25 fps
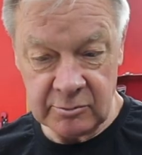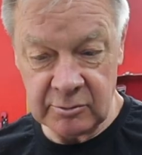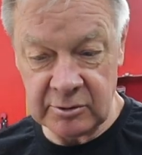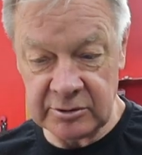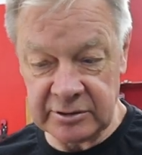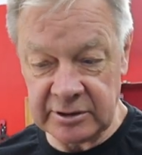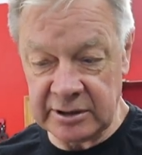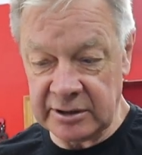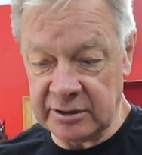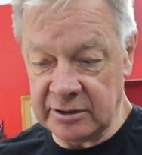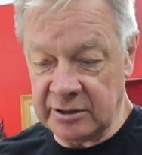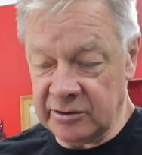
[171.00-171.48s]

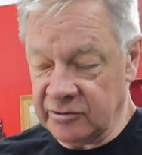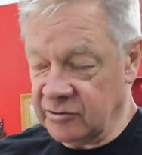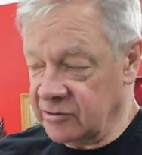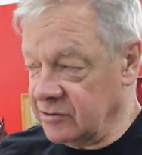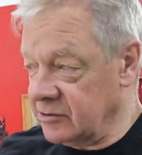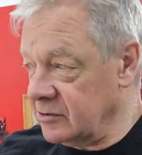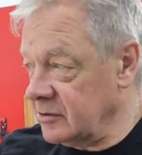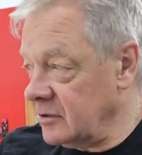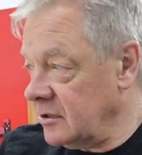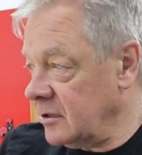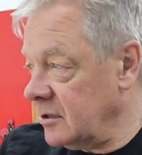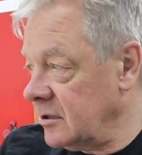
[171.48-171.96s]
Well, then
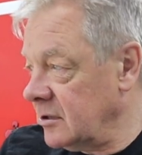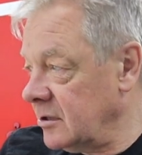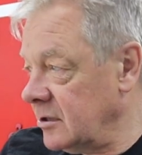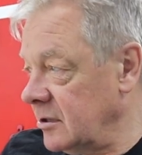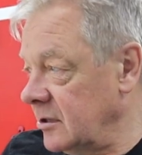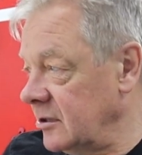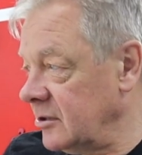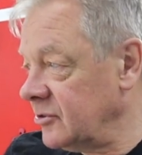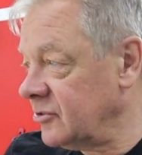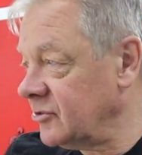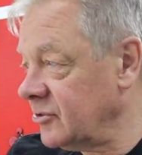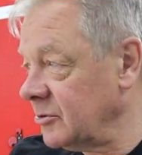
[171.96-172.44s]
it's
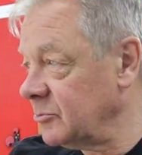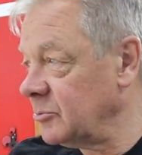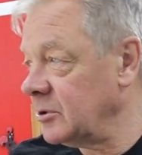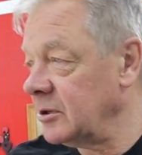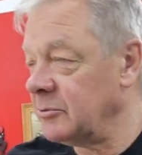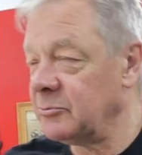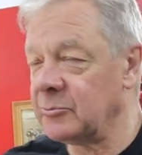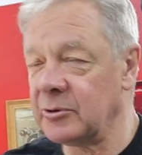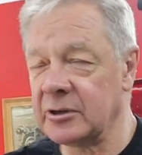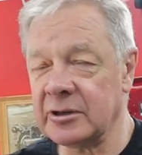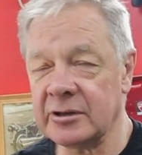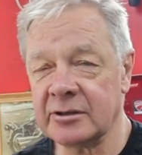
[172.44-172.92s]
uh, it's a
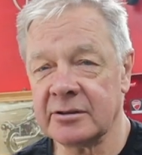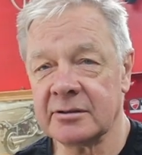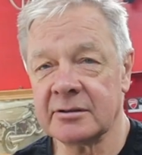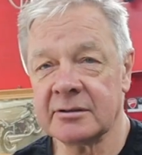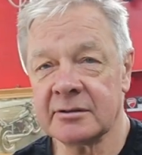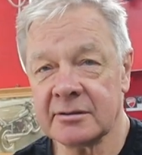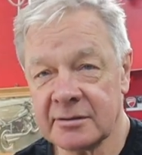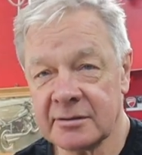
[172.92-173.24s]
win-win,